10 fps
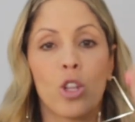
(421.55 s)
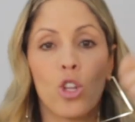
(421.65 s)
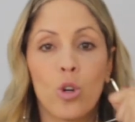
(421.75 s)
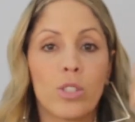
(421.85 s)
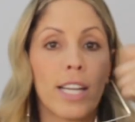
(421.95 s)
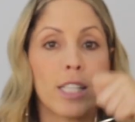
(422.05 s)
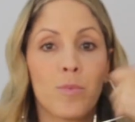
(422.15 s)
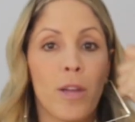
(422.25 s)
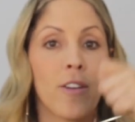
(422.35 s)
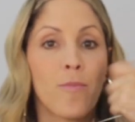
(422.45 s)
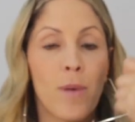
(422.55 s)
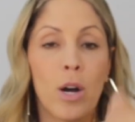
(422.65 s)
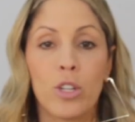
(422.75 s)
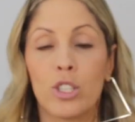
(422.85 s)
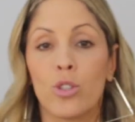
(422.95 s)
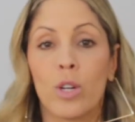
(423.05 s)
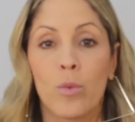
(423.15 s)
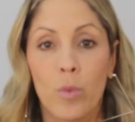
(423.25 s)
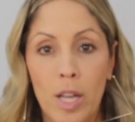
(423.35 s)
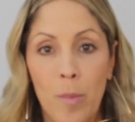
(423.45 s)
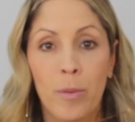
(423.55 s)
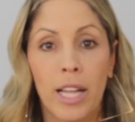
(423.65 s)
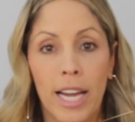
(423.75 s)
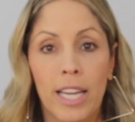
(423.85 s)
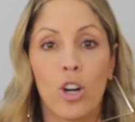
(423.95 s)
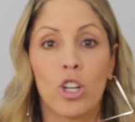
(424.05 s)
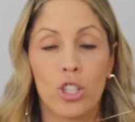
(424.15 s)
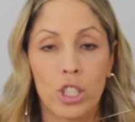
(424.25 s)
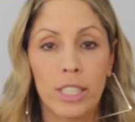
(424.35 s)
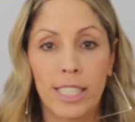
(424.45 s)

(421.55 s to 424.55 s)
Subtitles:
Those SPF powders you can reapply on your